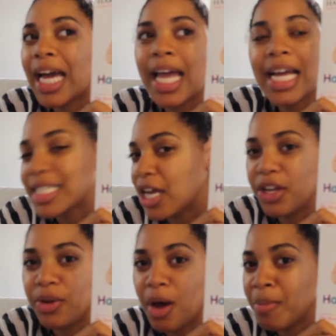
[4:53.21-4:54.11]
can't
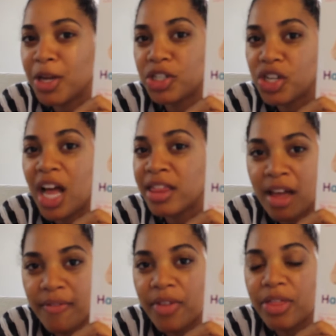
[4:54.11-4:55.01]
tell you how much I
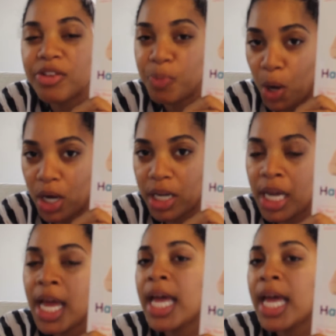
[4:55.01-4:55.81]
love this book.